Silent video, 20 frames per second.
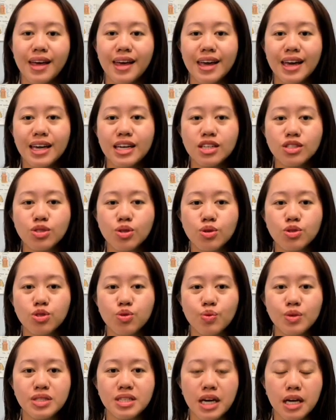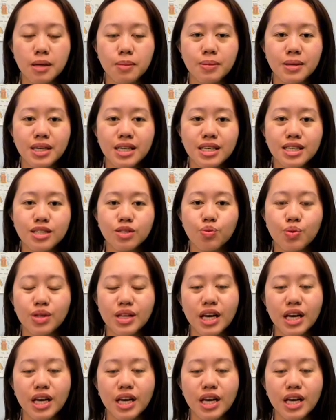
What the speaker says: in adults with diabetes with